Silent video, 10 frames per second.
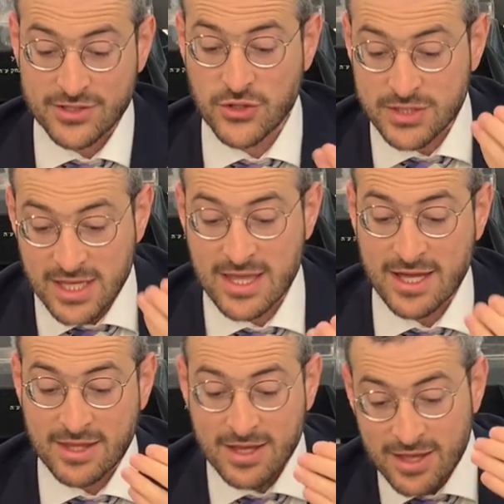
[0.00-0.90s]
So you see
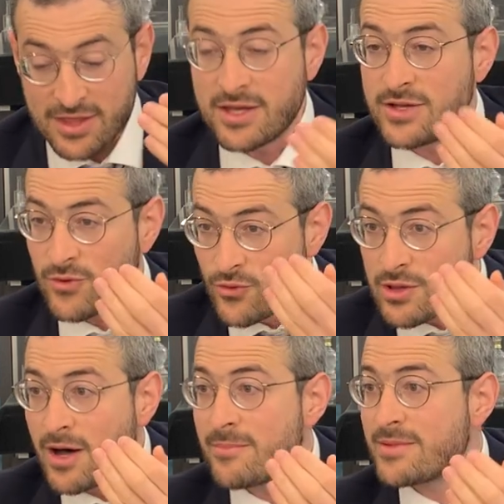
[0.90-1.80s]
that the
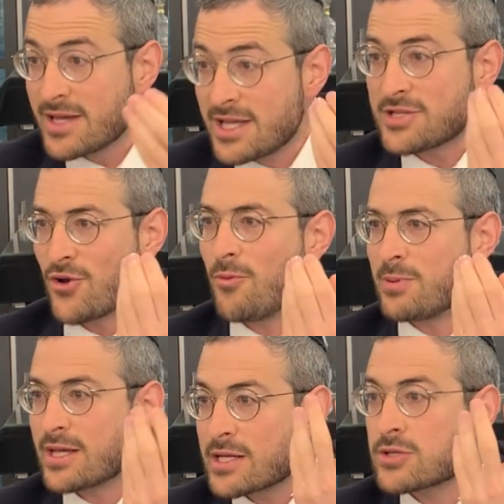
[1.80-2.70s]
Ulam, its
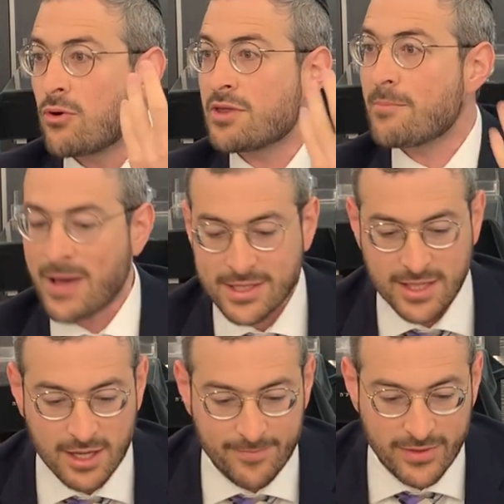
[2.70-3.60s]
opening is called a
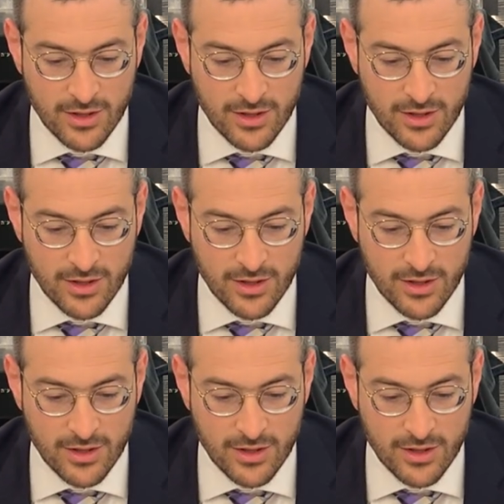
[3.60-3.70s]
Pesach.